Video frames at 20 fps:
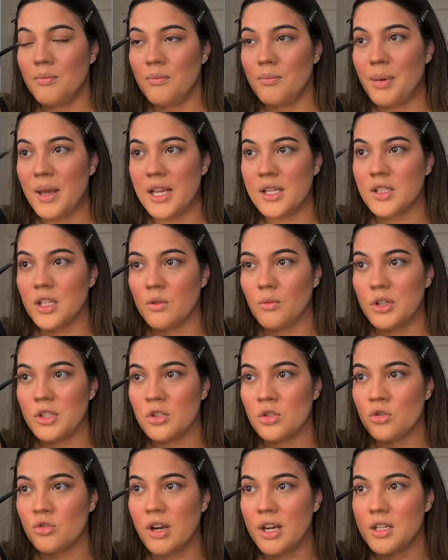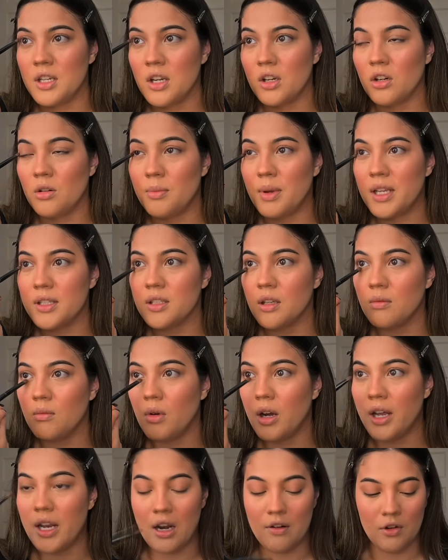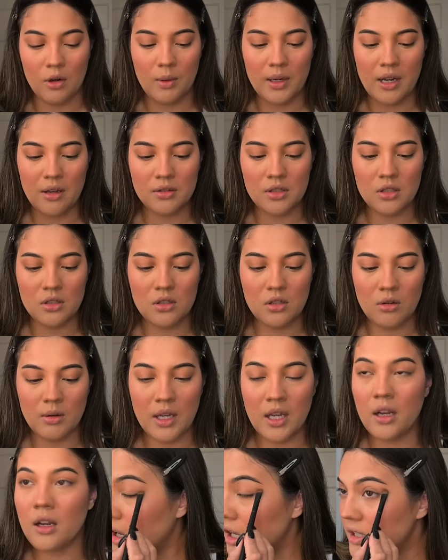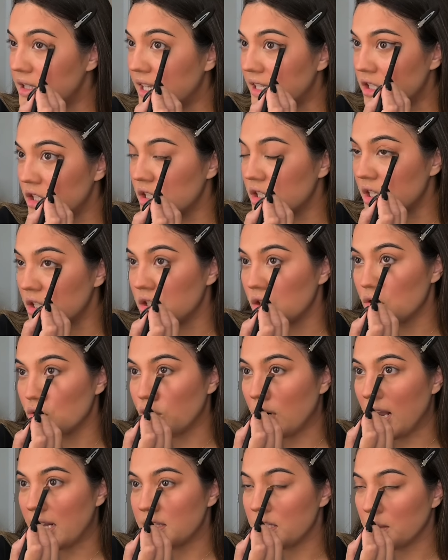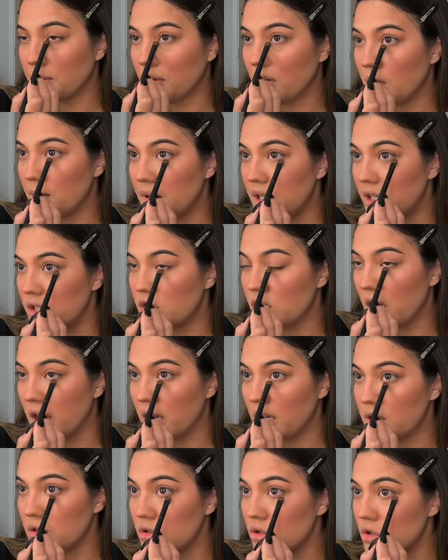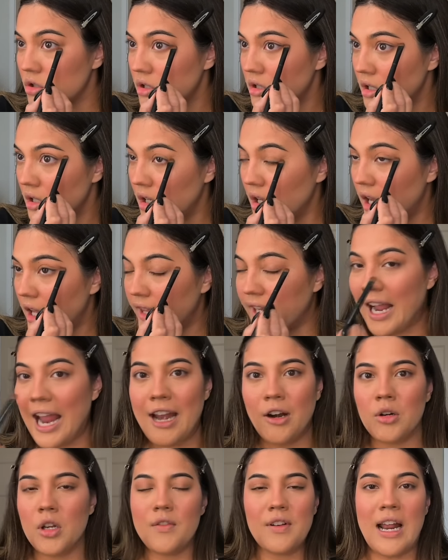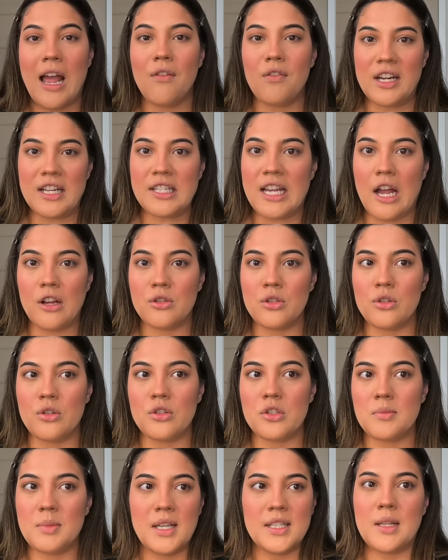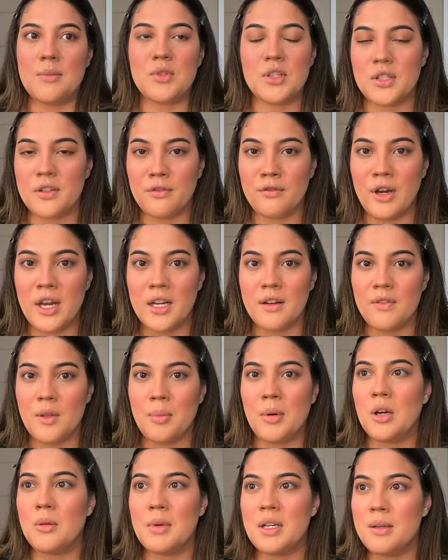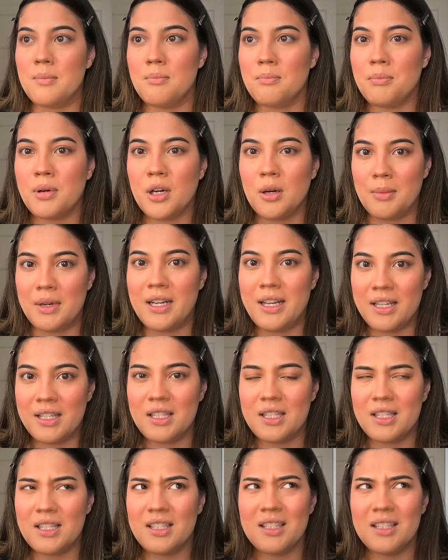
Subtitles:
based on what's trending or based on what everyone else is doing, because that's just such a drastic permanent change. Like, I don't even have any tattoos because I'm just afraid of the permanentity.